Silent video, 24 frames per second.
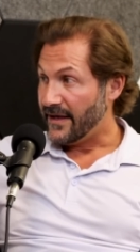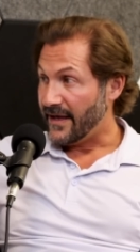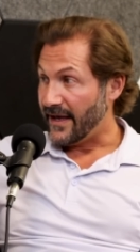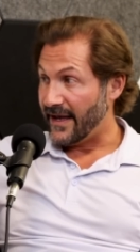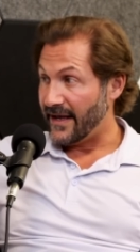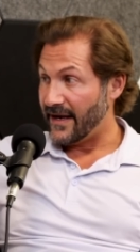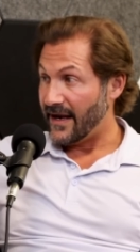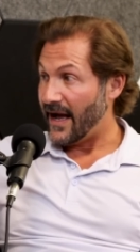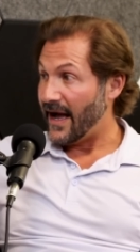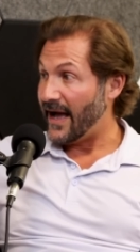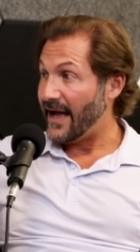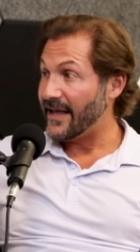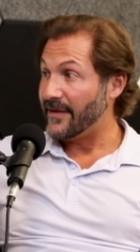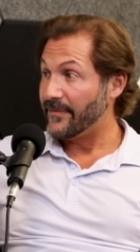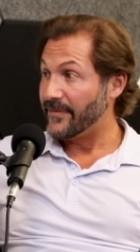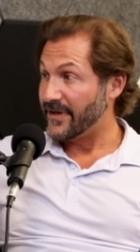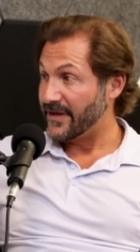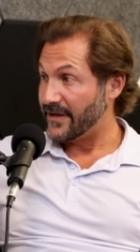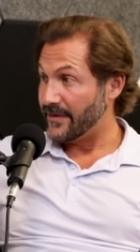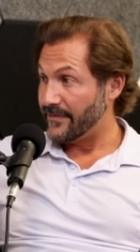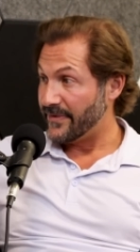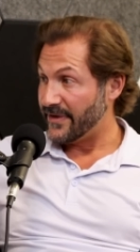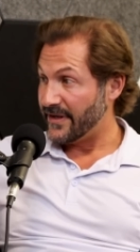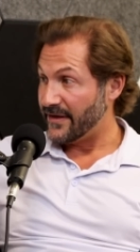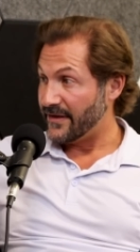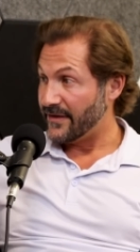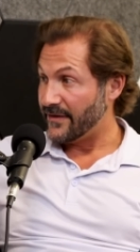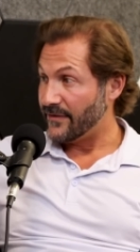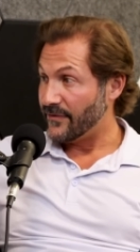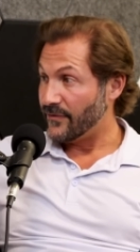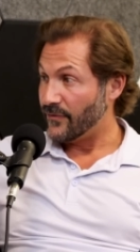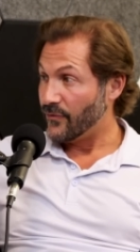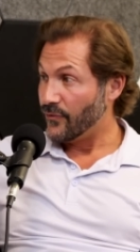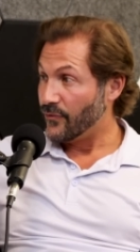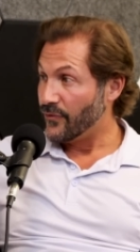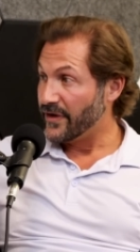And I am going to be
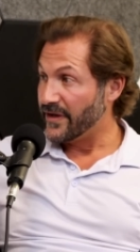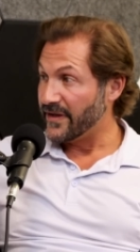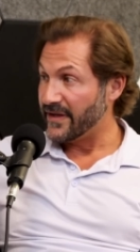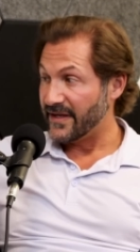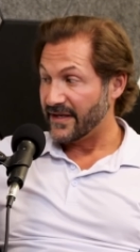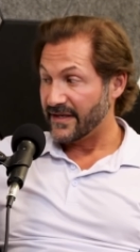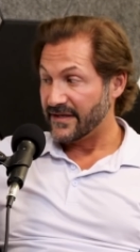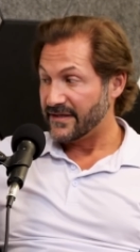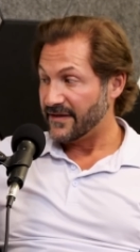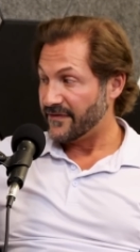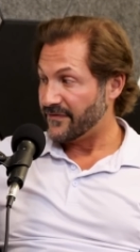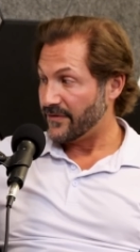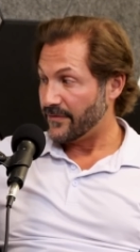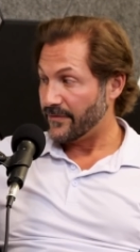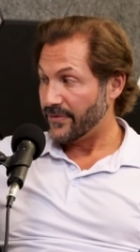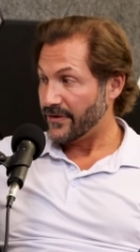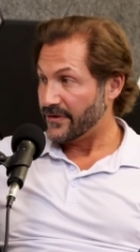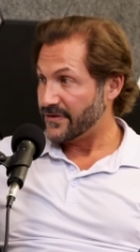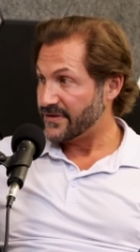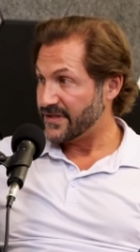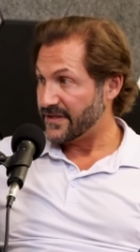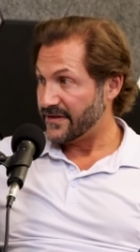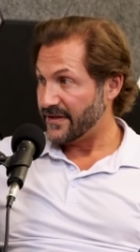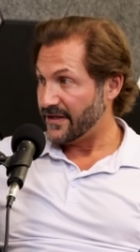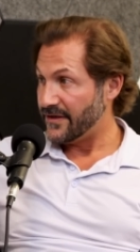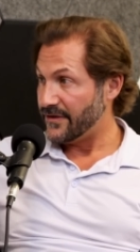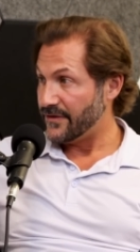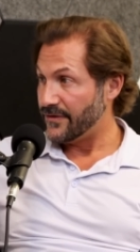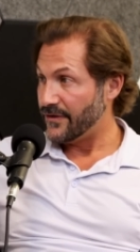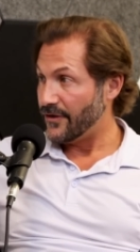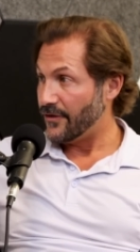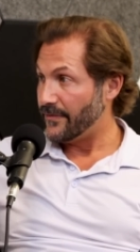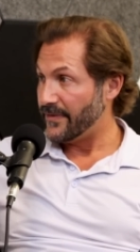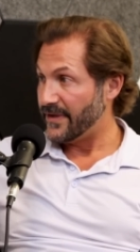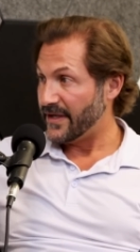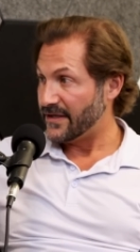really a different person than you
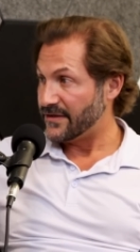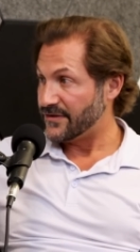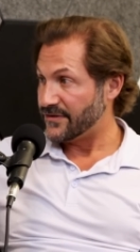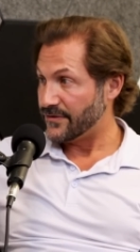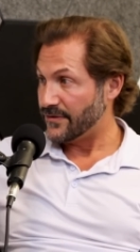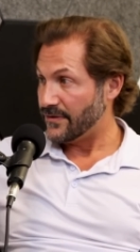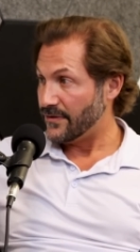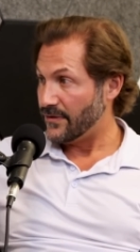know me as your